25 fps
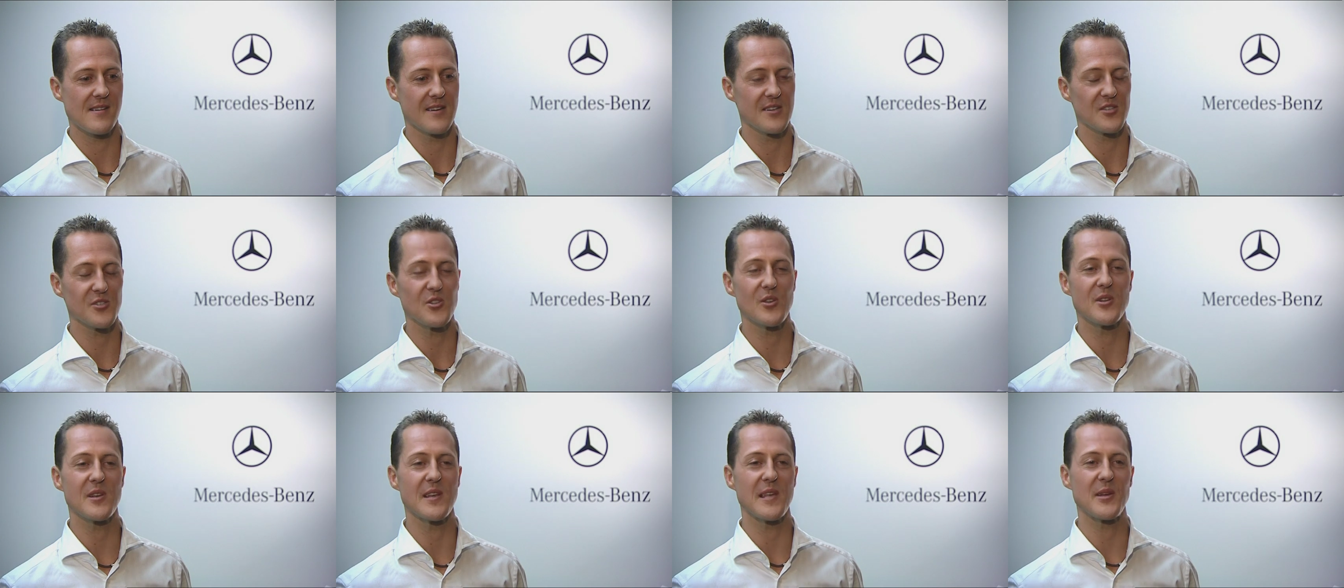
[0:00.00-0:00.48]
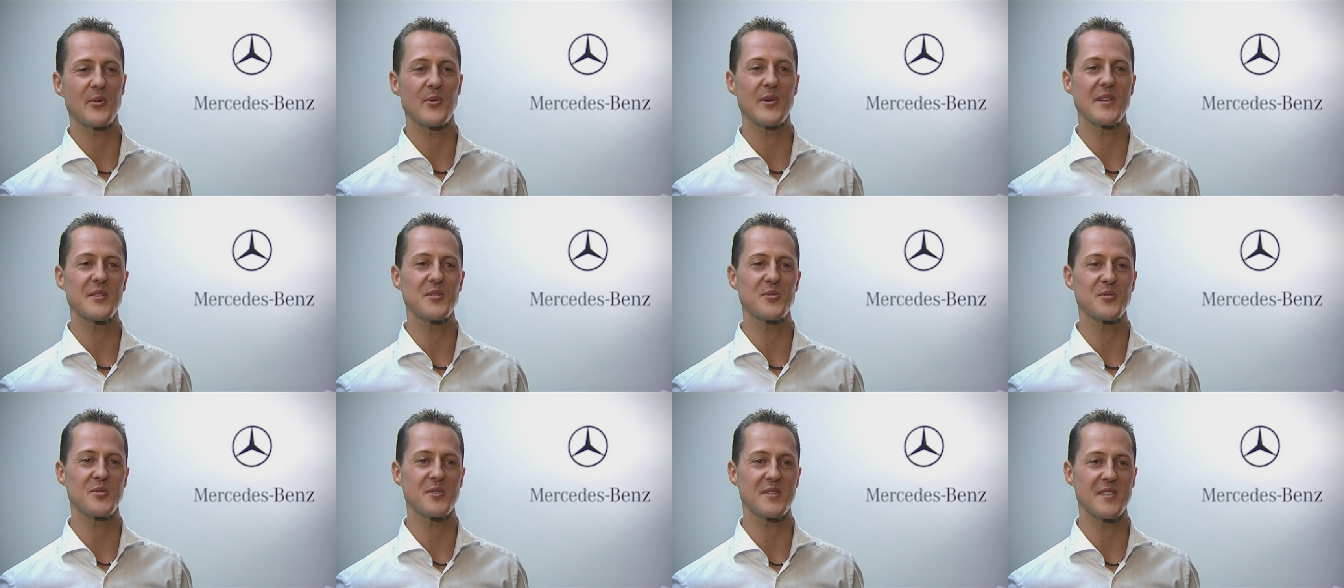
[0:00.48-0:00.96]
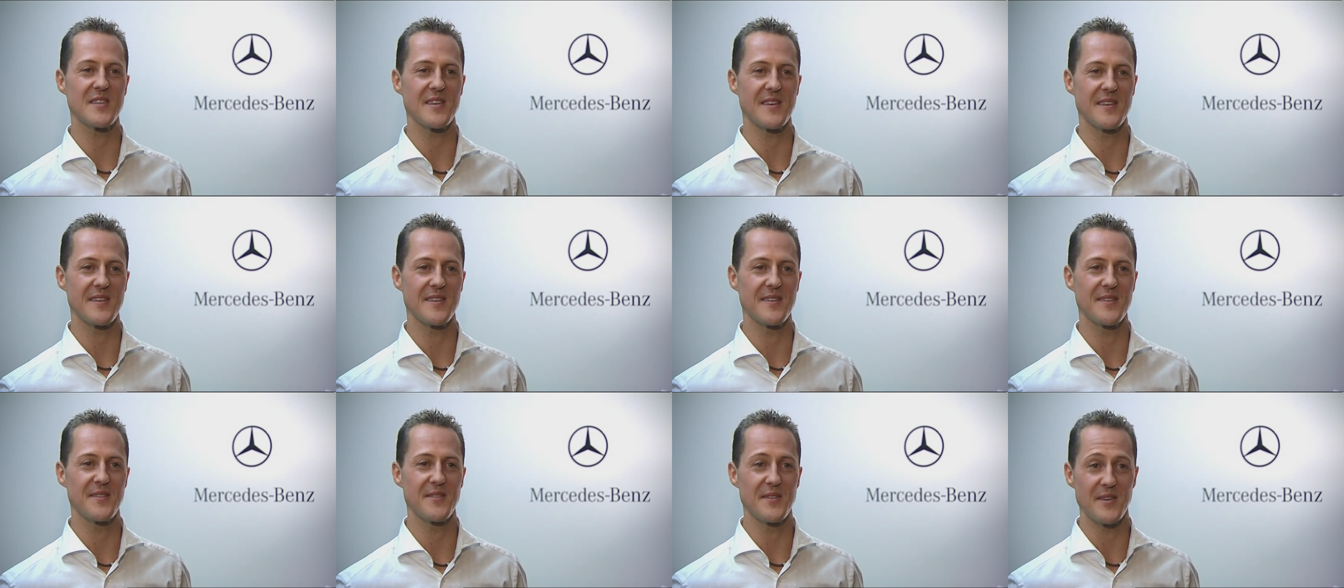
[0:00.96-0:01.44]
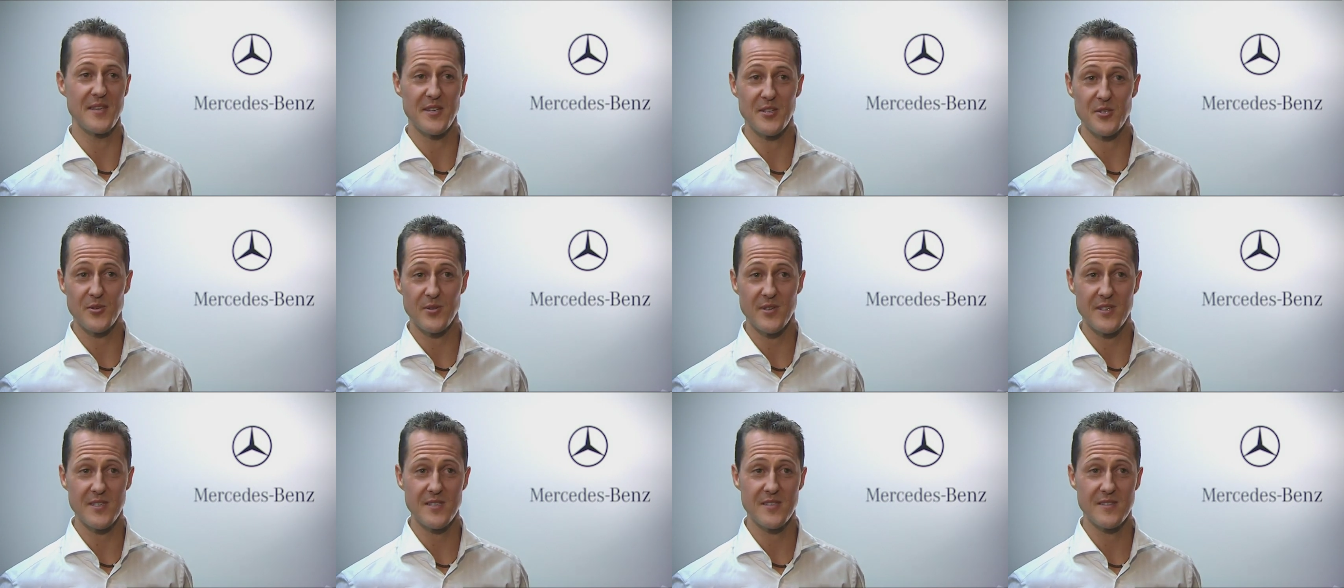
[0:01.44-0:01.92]
certainly great to see the
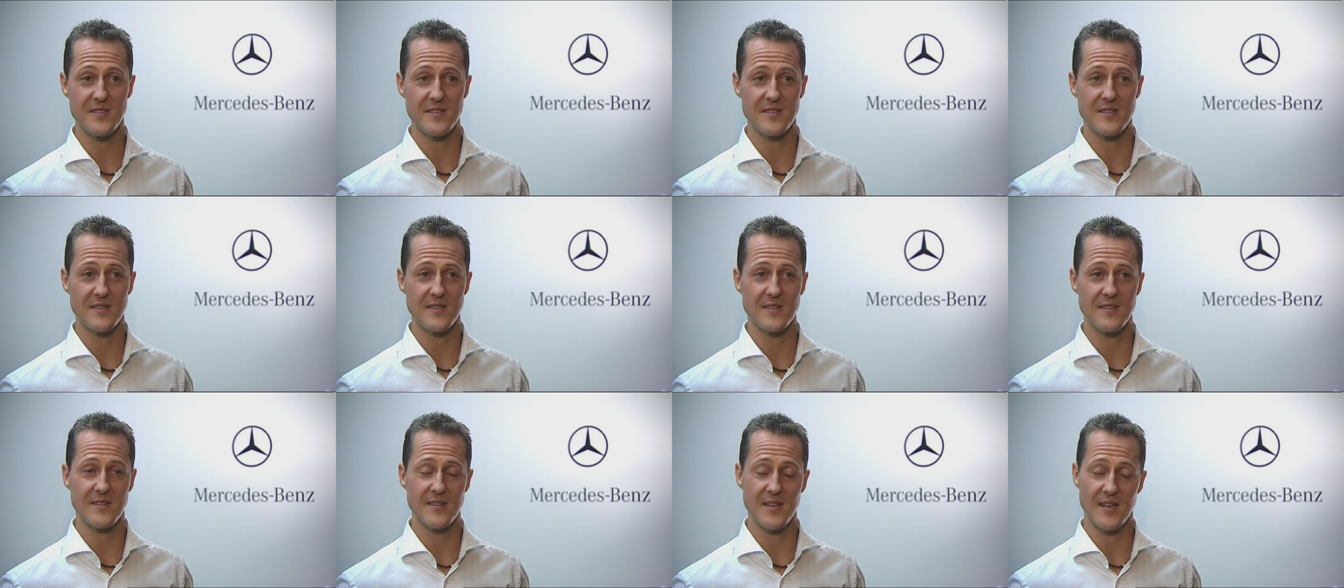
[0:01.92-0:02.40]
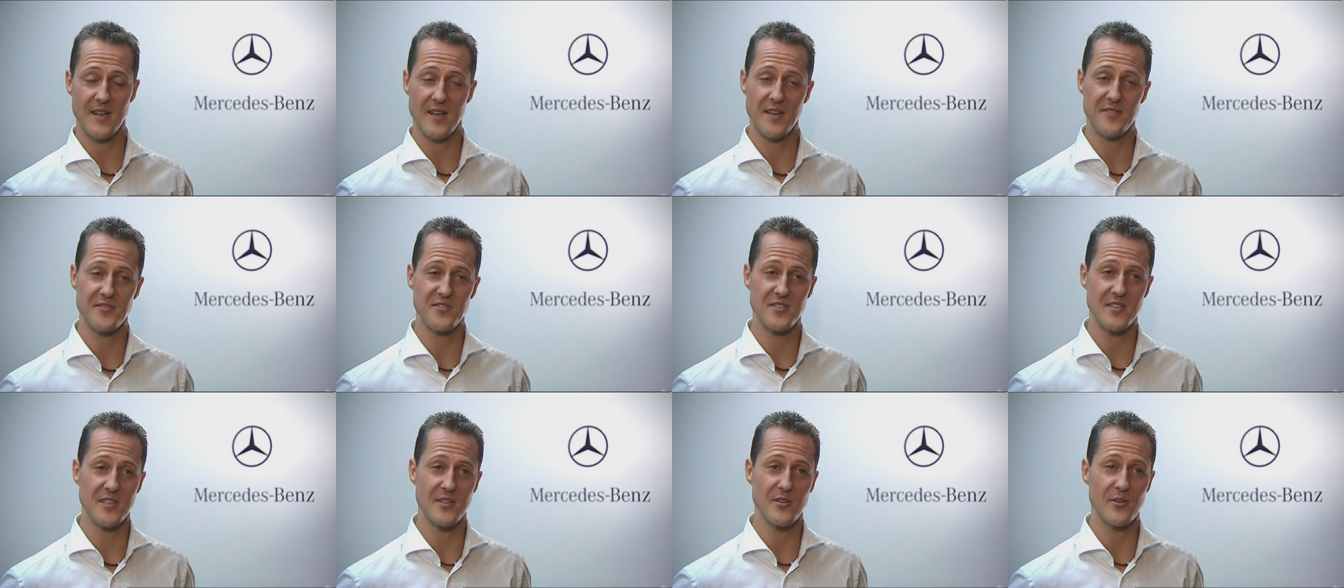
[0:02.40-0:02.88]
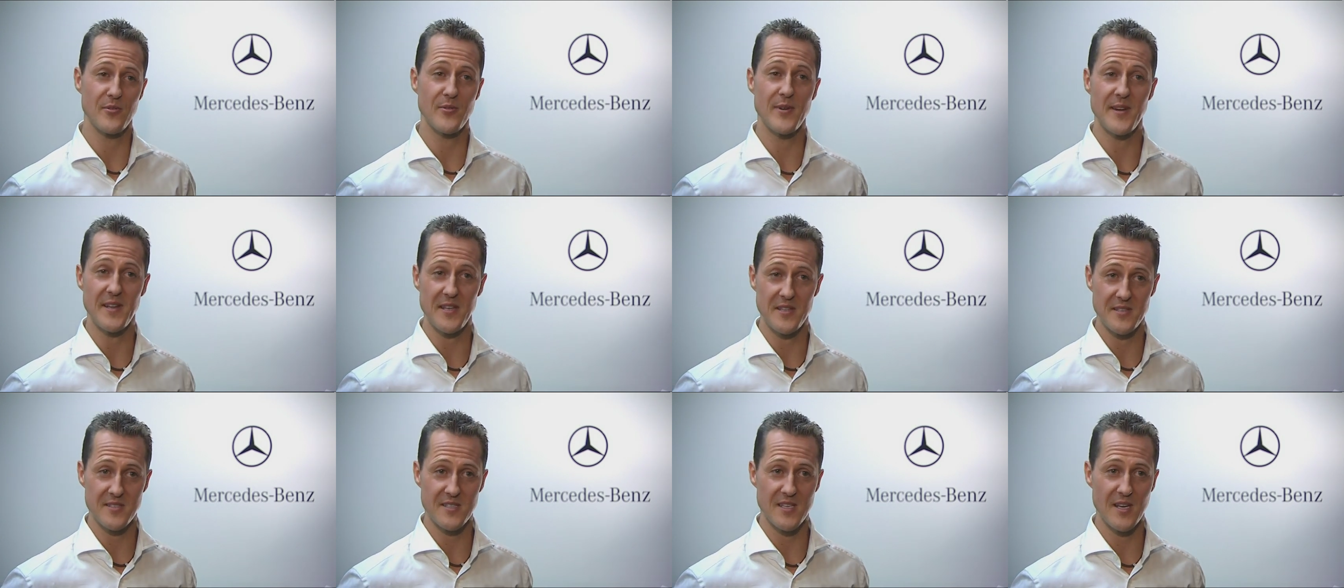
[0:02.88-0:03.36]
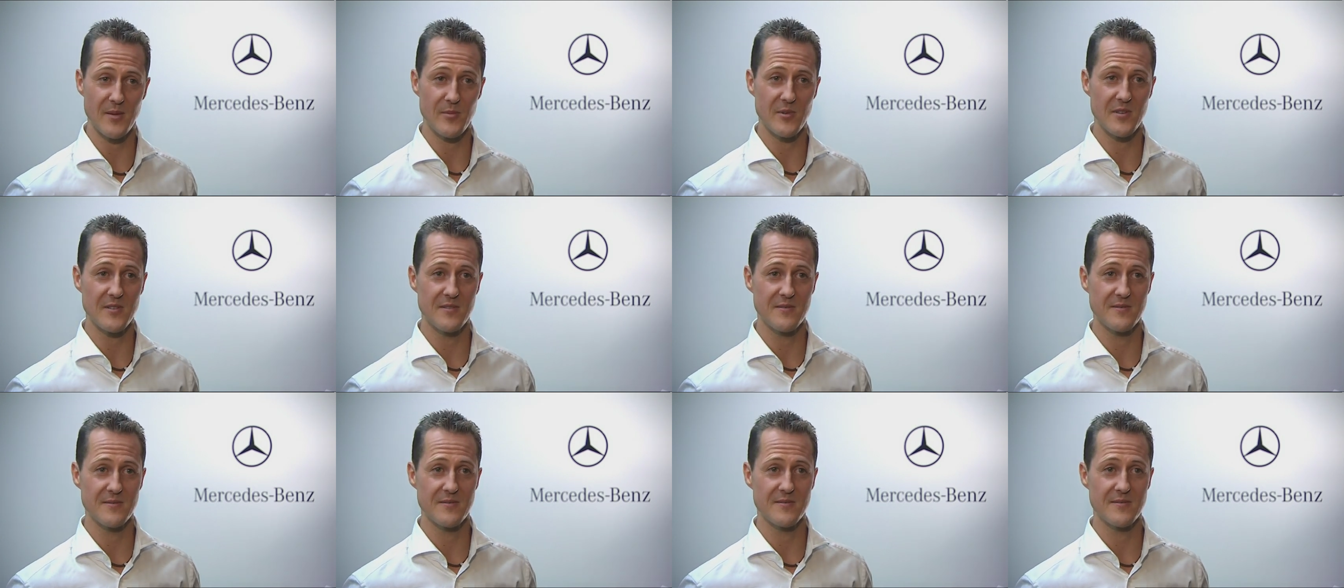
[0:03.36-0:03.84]
interest that I have seen already in
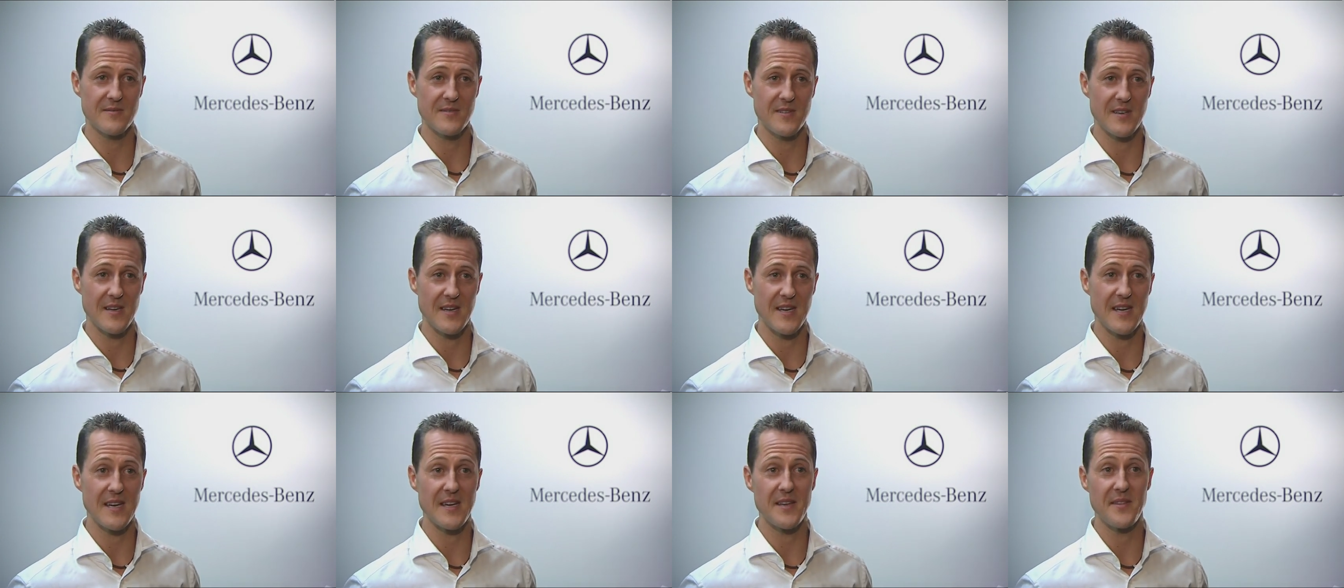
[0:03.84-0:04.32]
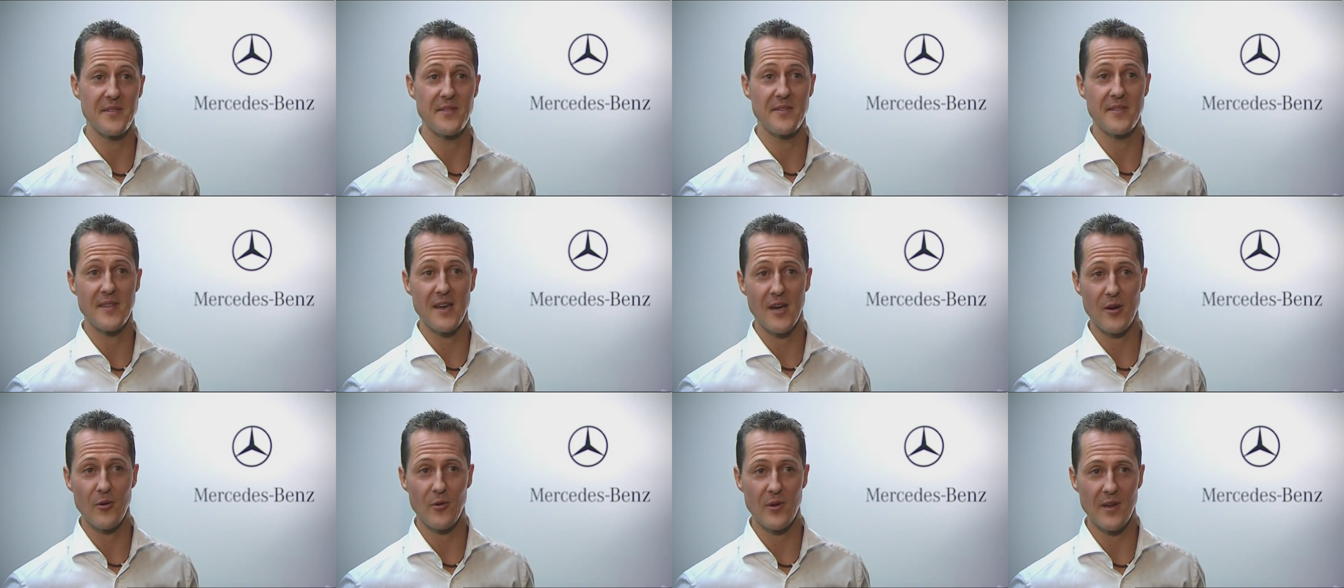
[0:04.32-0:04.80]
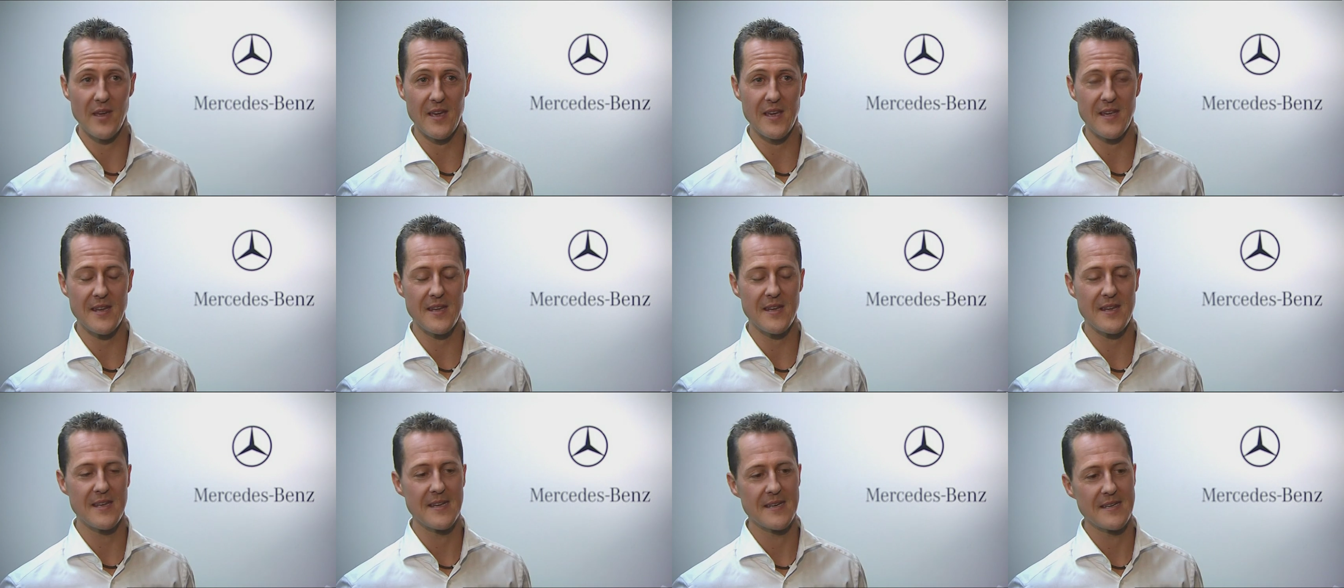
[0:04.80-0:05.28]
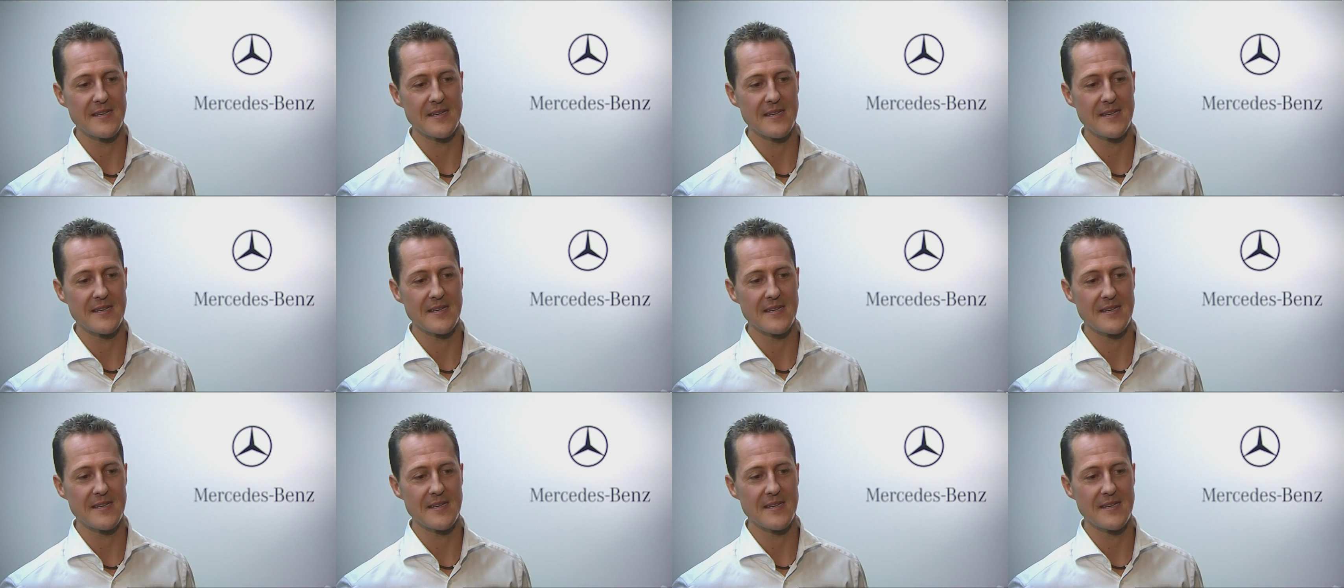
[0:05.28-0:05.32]
summer and now again,